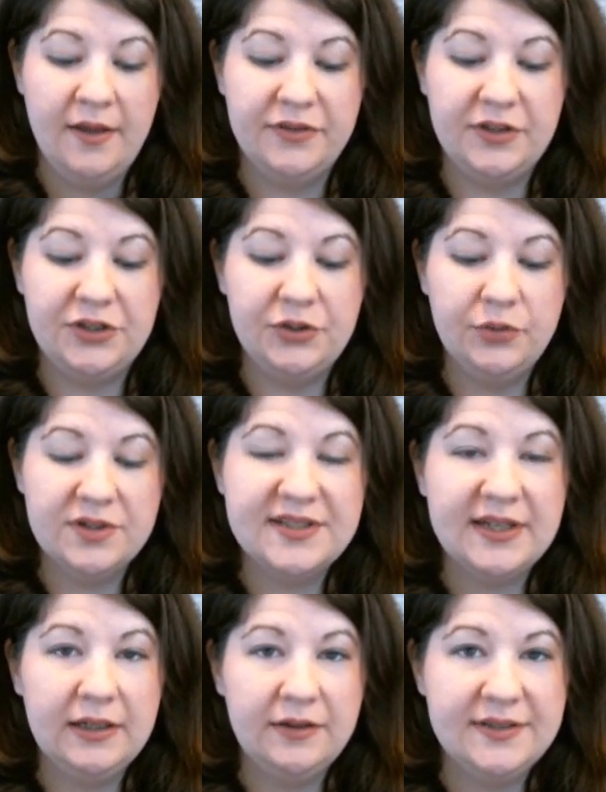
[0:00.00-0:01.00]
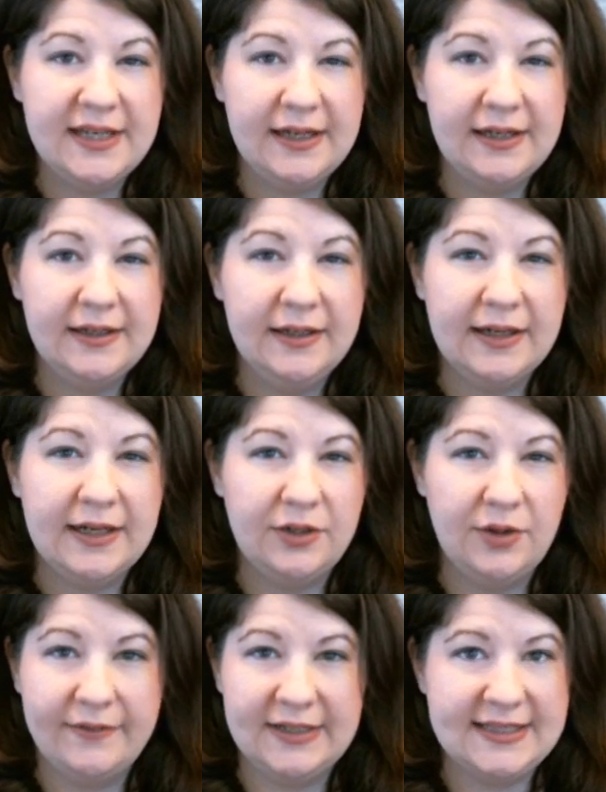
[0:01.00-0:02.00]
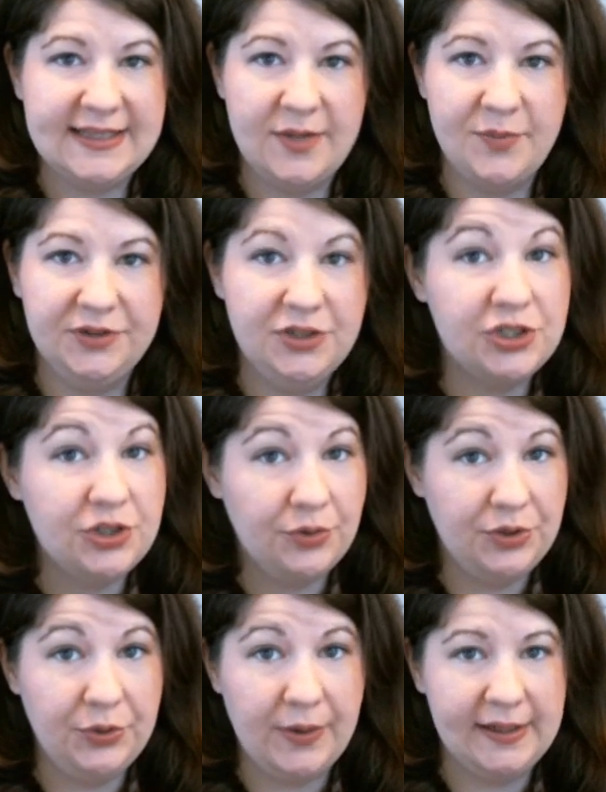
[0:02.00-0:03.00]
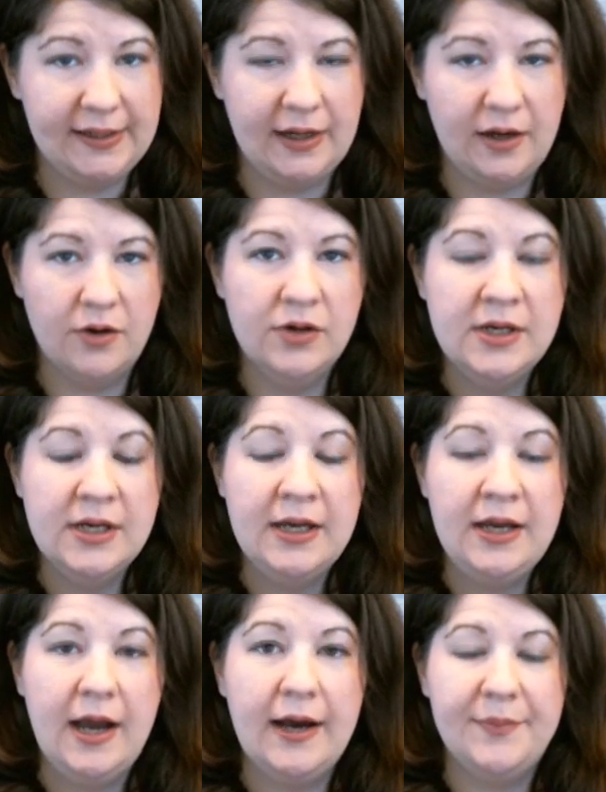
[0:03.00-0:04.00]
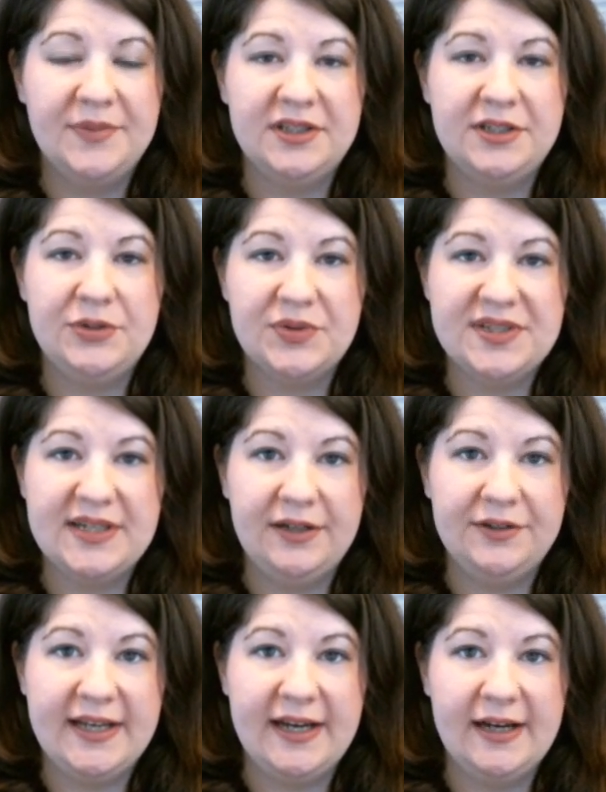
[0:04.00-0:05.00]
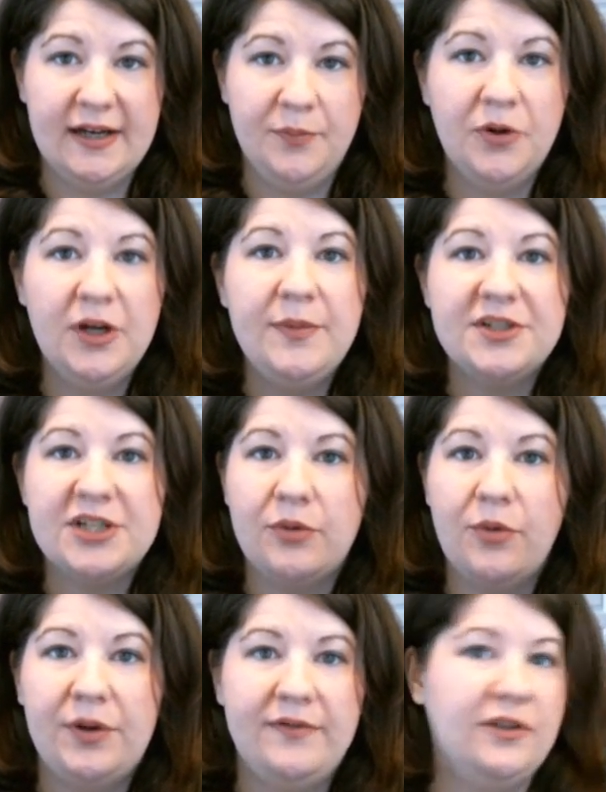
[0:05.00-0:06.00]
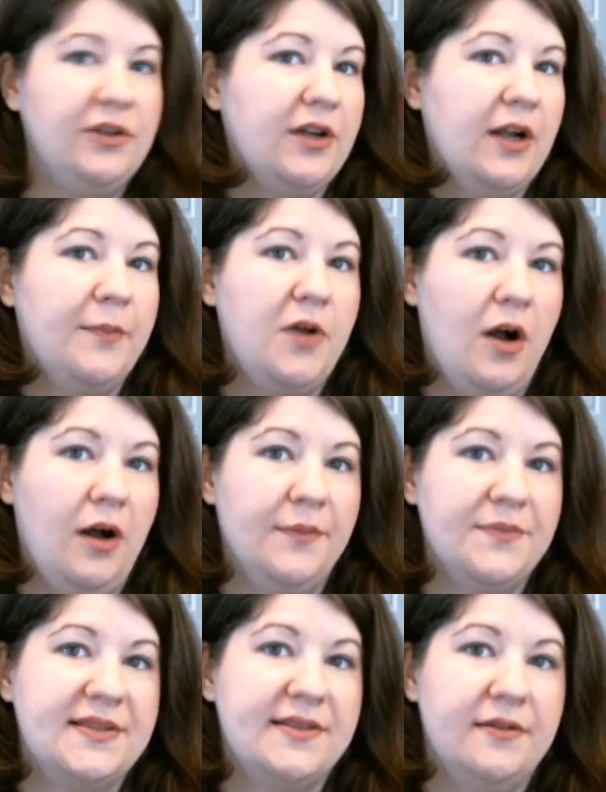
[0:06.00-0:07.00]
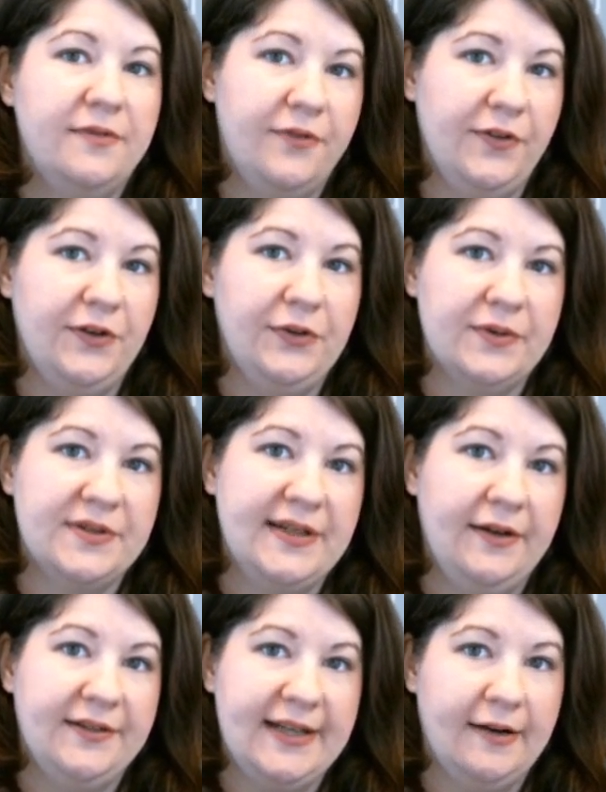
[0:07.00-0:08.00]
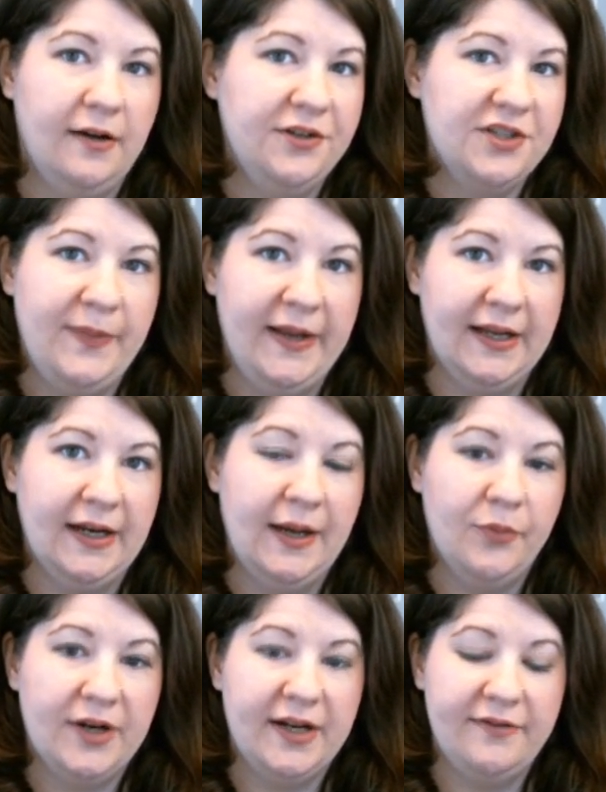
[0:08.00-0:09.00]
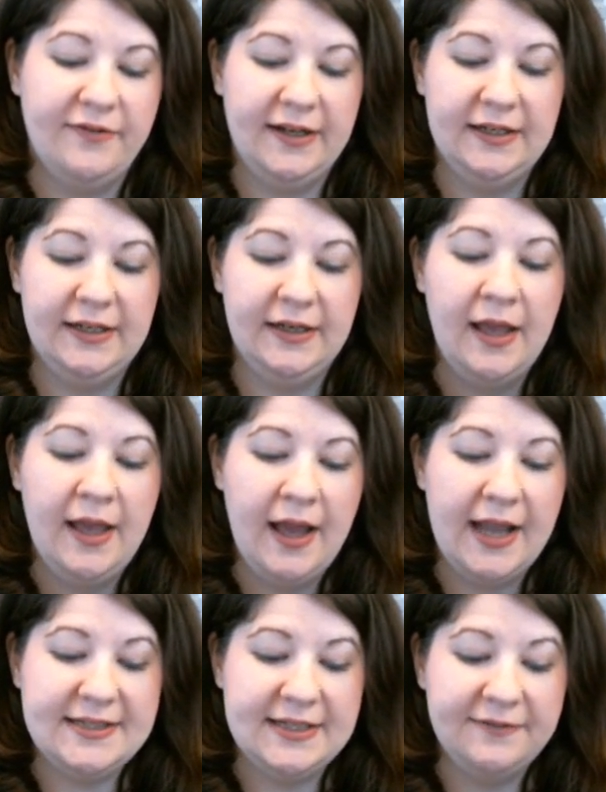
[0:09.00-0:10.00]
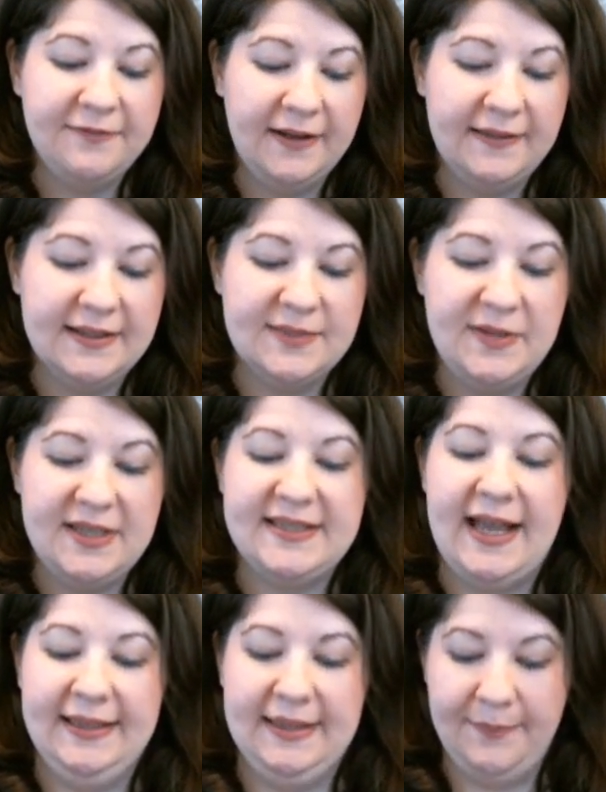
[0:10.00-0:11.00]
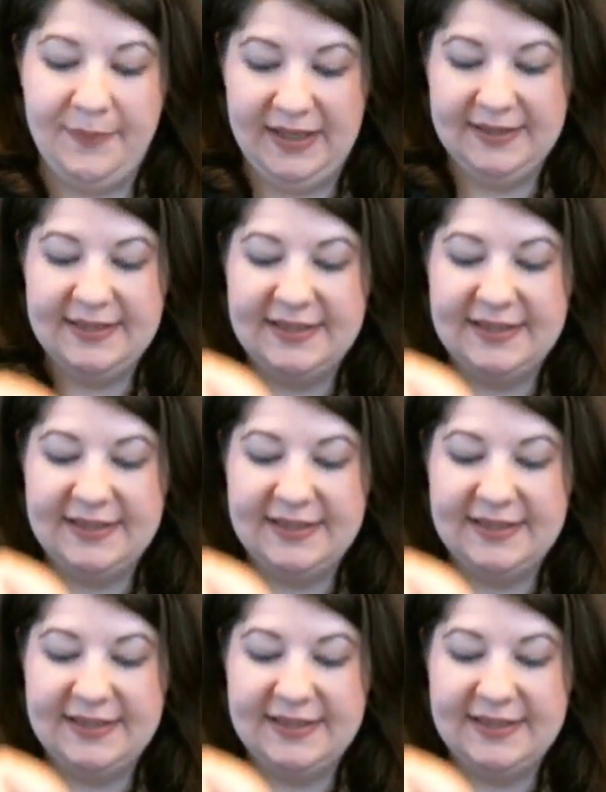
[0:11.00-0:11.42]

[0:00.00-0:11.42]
The newer style tag, and I don't have an example to show you right now, um, but the newer style tag, pretty much I won't even look up comps for the newer style tag. I'll just pick it up when I find it. I did find this piece at the bins.